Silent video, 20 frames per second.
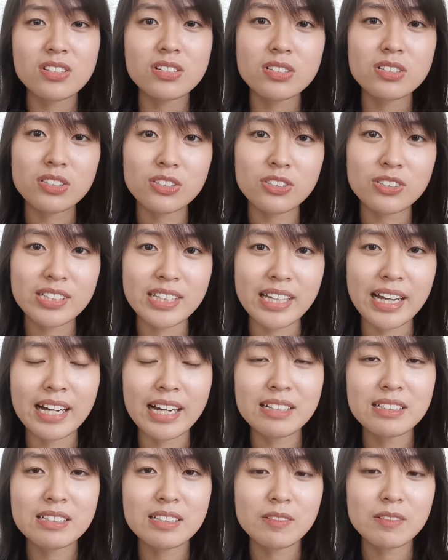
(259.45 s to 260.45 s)
So
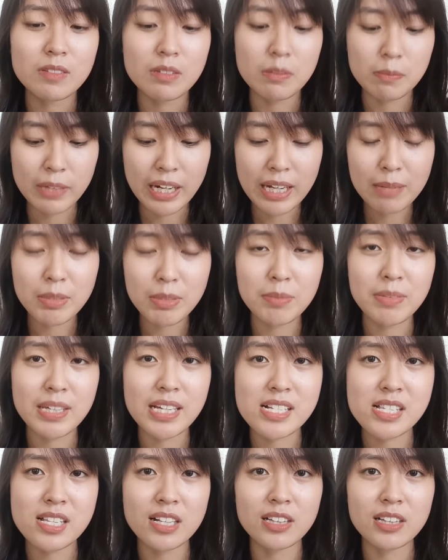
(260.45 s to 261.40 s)
yeah, primer makes